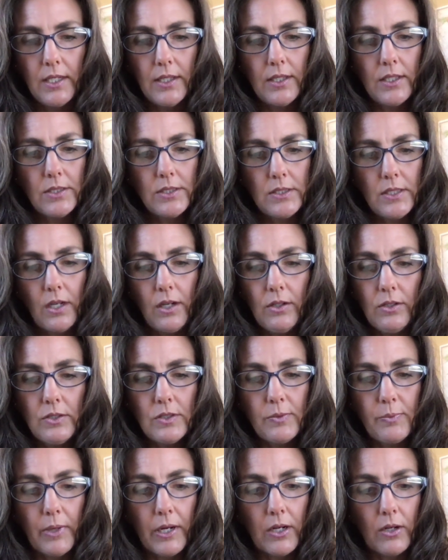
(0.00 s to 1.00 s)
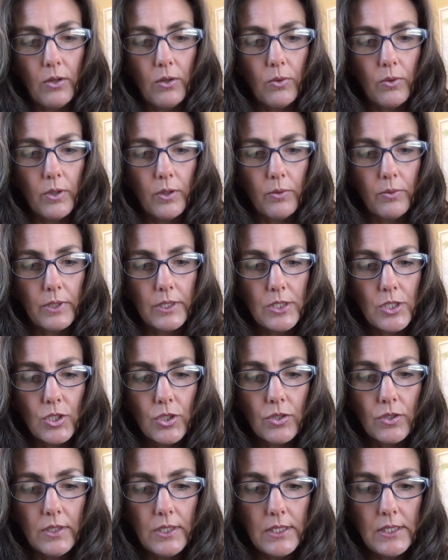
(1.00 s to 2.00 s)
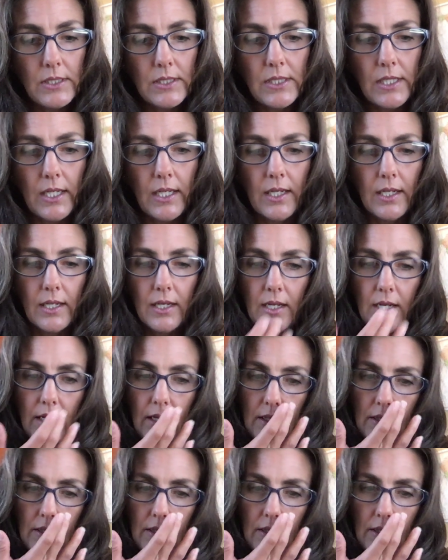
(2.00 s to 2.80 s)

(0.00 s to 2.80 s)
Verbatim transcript: the song sparrow will return and sing.